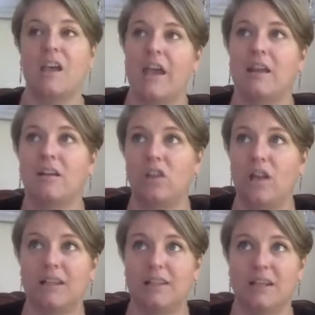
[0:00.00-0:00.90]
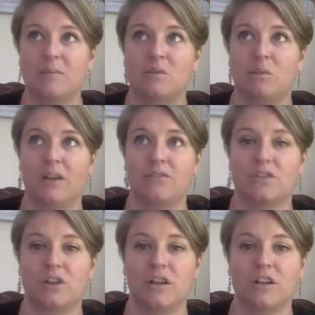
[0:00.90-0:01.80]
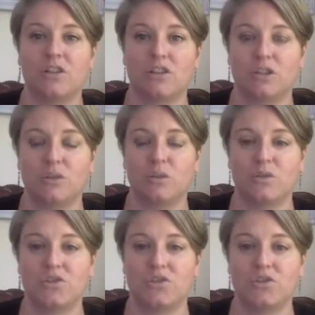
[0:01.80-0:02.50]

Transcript: And a lot of the times what I've started to do was